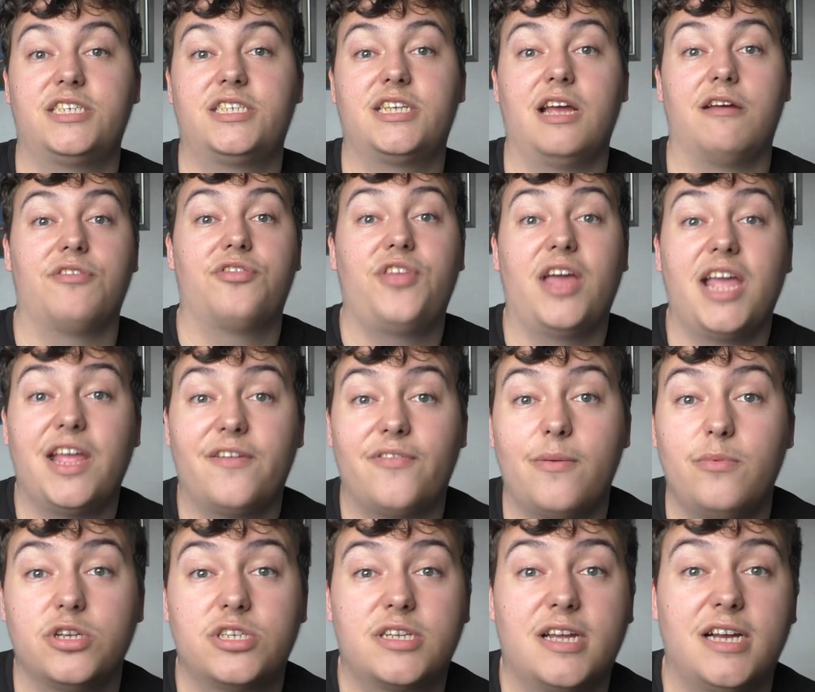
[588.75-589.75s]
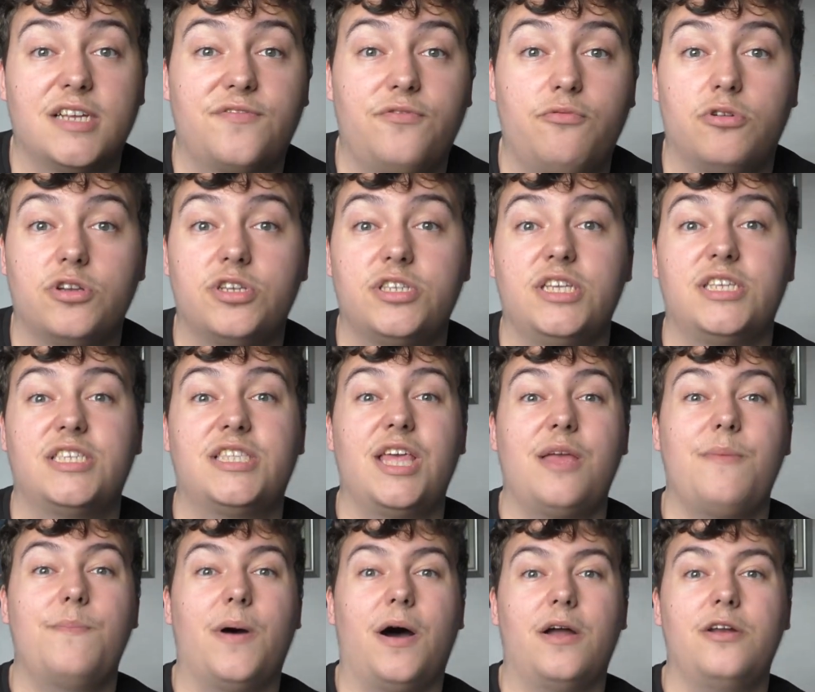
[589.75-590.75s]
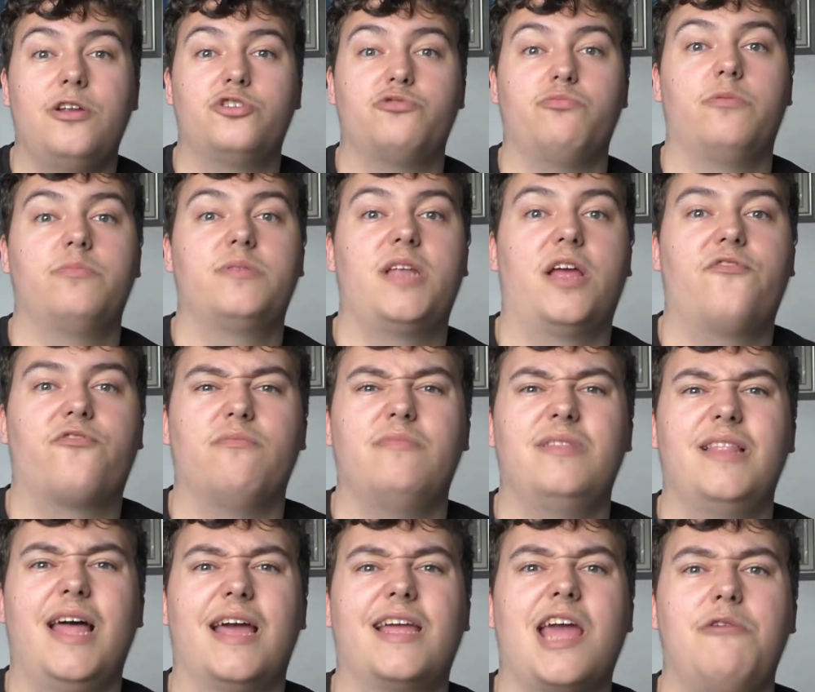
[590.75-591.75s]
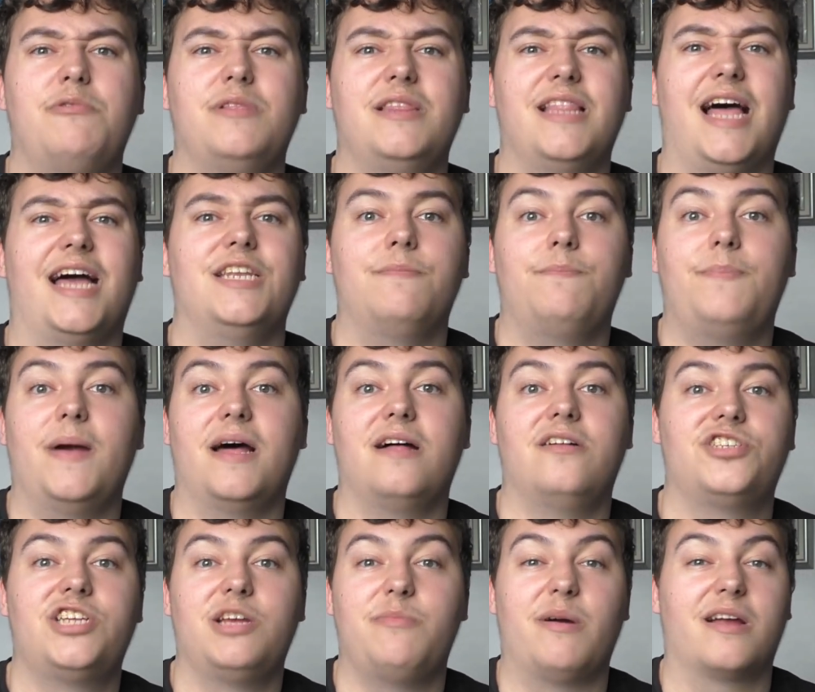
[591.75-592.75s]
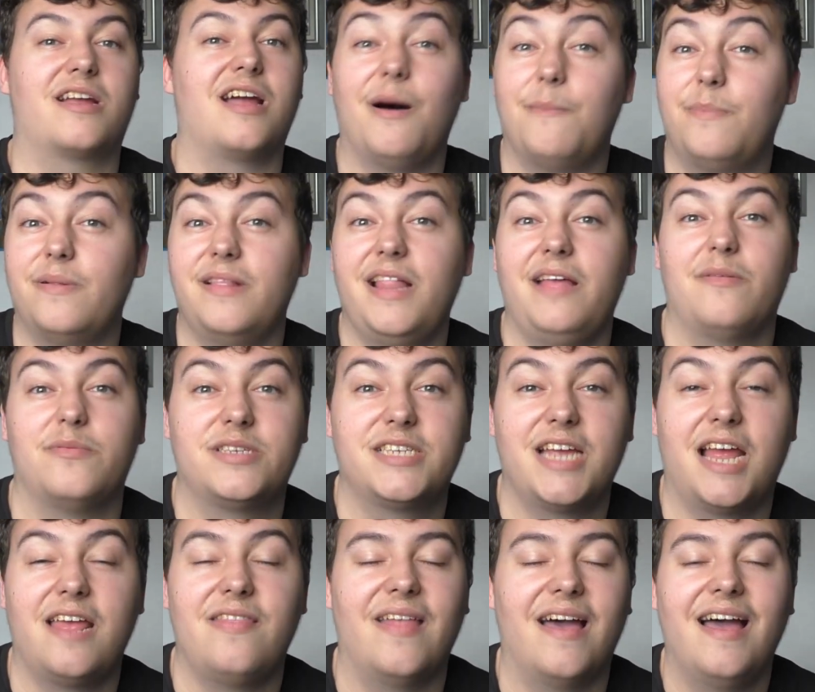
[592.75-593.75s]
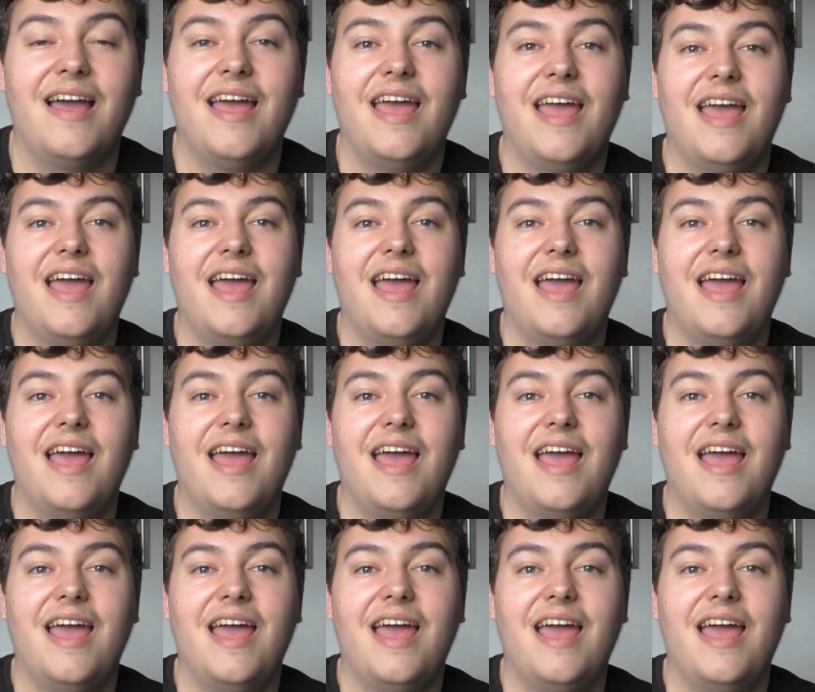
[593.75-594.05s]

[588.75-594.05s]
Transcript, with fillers: So thank you very much, guys, for watching this theme park news from update from Lego Land Belgium. I can't believe I'm saying that.